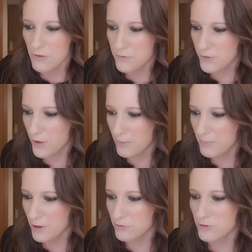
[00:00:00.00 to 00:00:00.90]

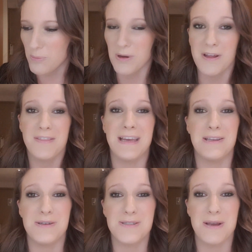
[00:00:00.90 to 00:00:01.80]
from Robert.
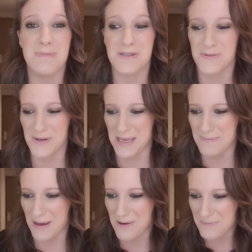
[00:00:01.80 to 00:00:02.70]
Thank you so much for your
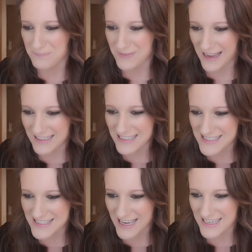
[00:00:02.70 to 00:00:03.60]
email. And he
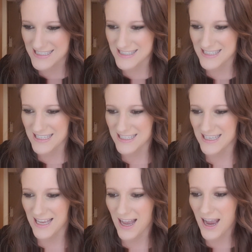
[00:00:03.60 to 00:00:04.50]
says,
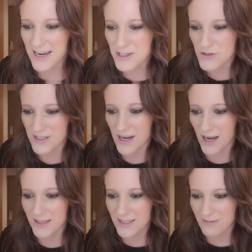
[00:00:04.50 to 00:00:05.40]
"Hi Katrina,
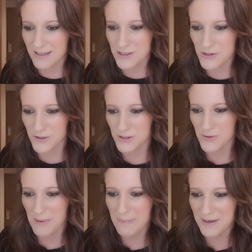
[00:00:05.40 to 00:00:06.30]
I thoroughly enjoyed your
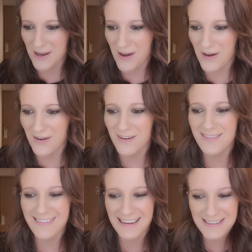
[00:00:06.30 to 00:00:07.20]
webinar.
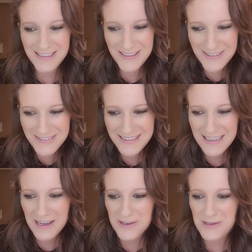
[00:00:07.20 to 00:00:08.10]
Thank you.
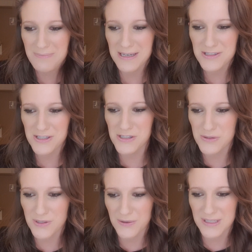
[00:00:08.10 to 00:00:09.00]
You mentioned you
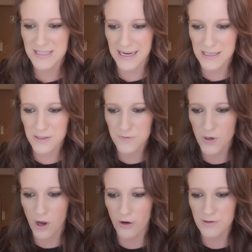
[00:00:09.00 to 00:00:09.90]
don't need any of
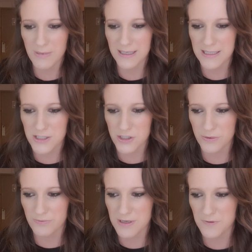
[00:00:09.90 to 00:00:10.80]
your own money to do a
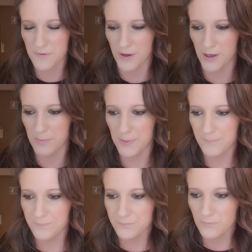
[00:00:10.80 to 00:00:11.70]
refurb,
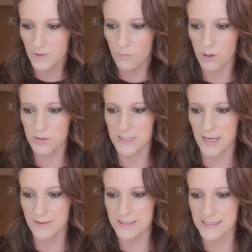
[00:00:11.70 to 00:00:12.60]
whilst
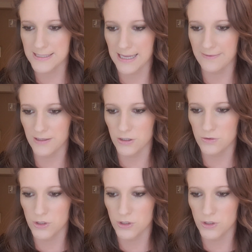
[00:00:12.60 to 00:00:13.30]
others are saying that you